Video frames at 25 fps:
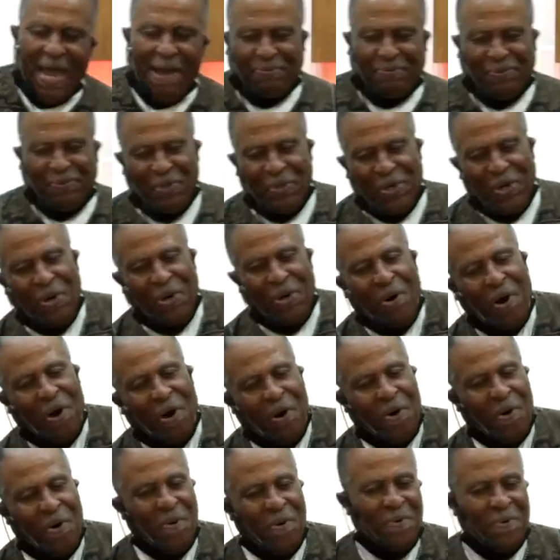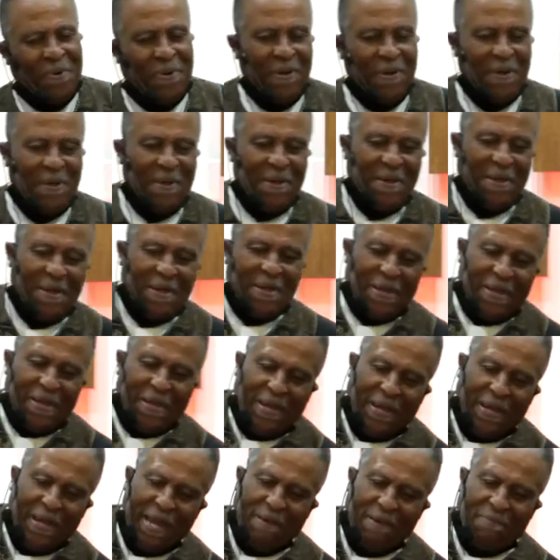you go on
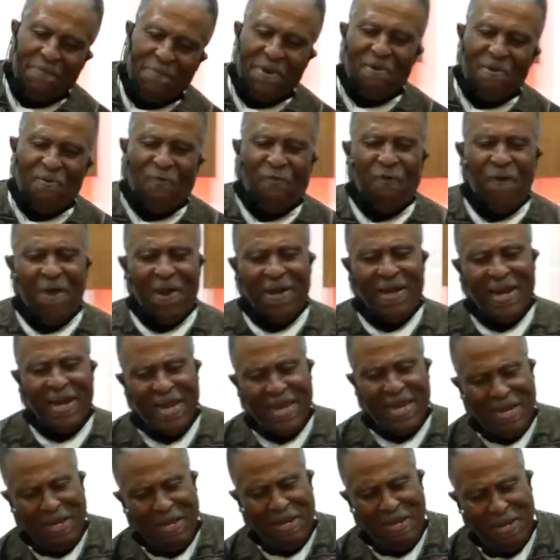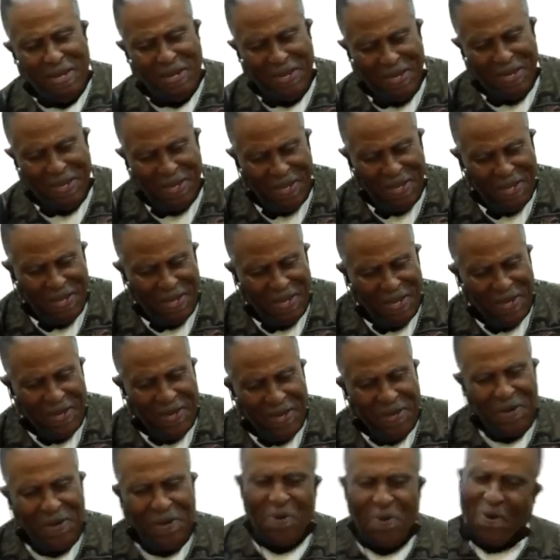even when you feel like
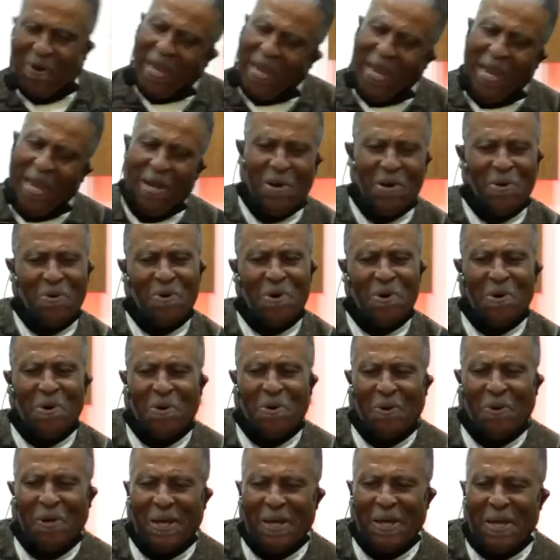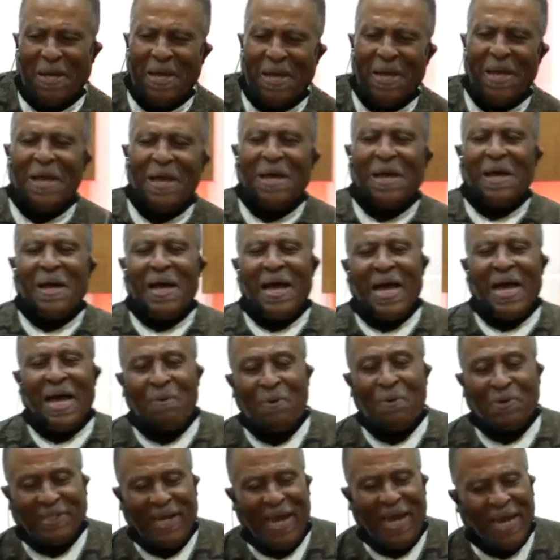you can't go on. I
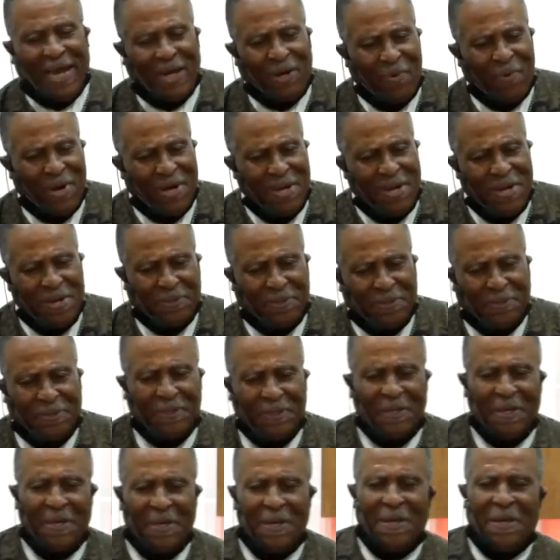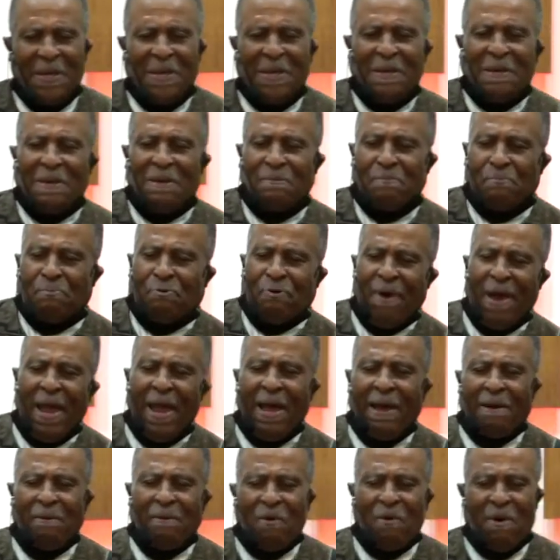wish I had a witness.
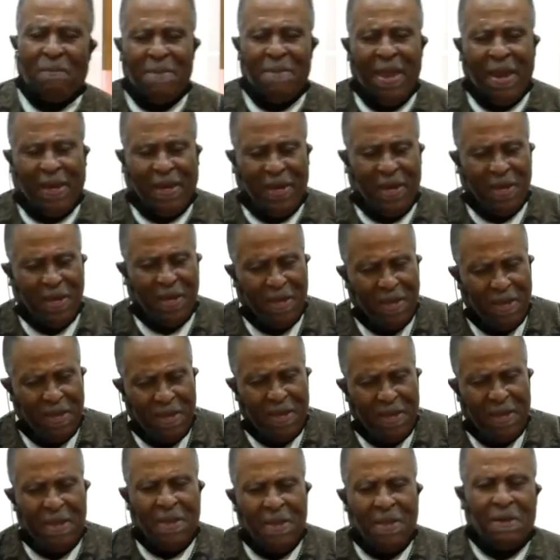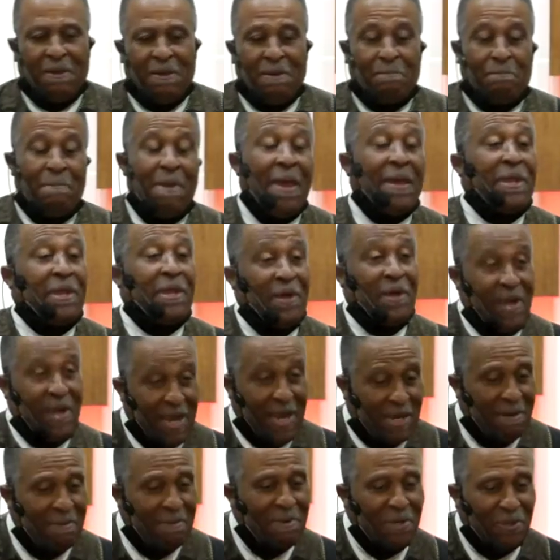Prayer will make you make your
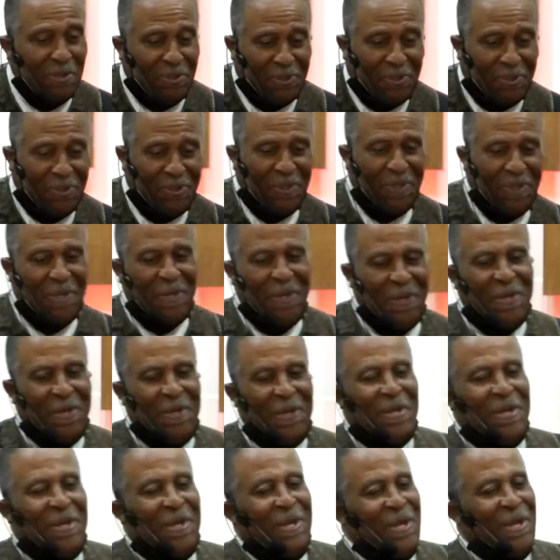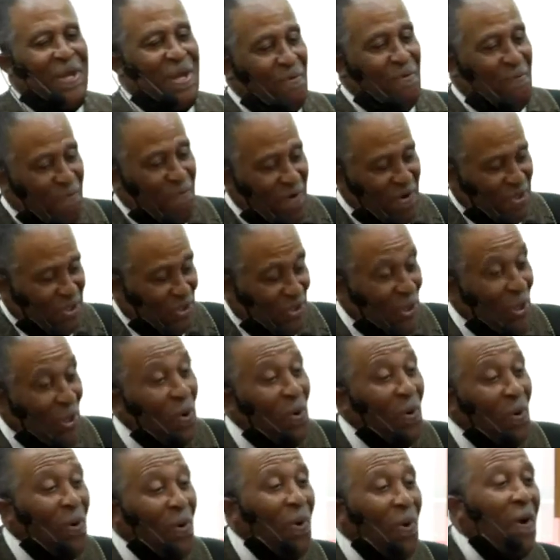enemies your footstool.
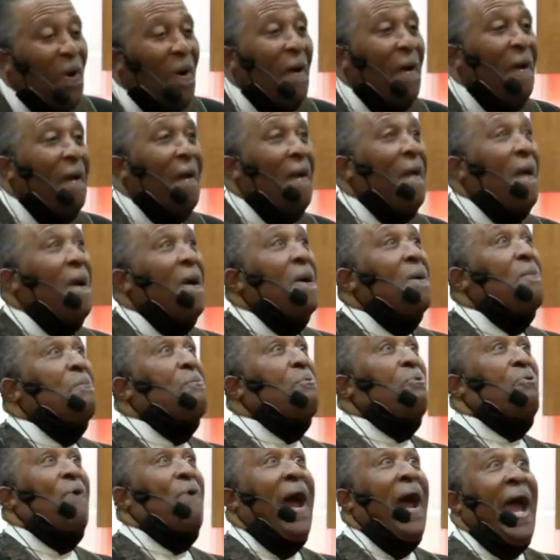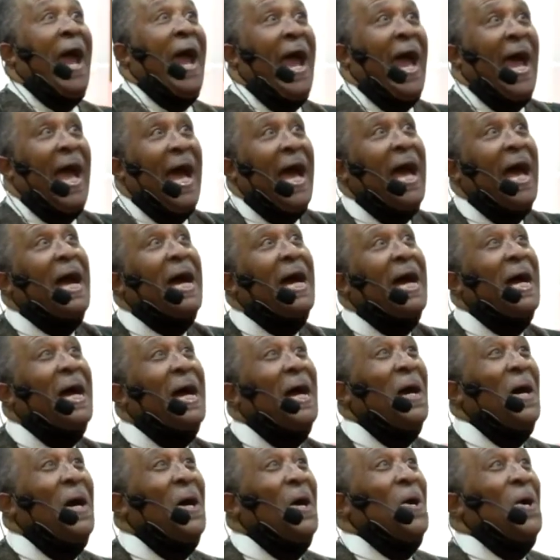Prayer
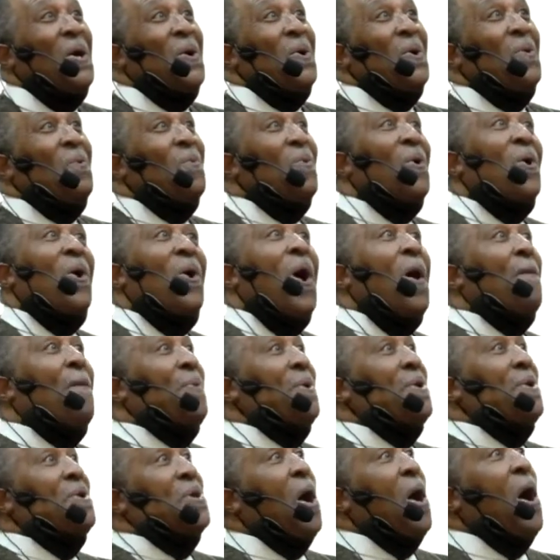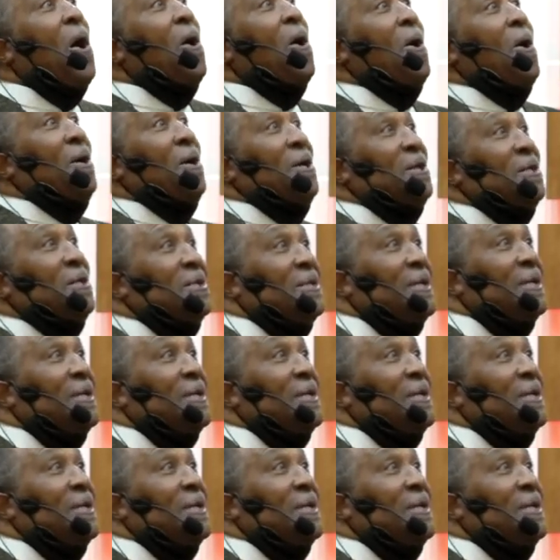will open doors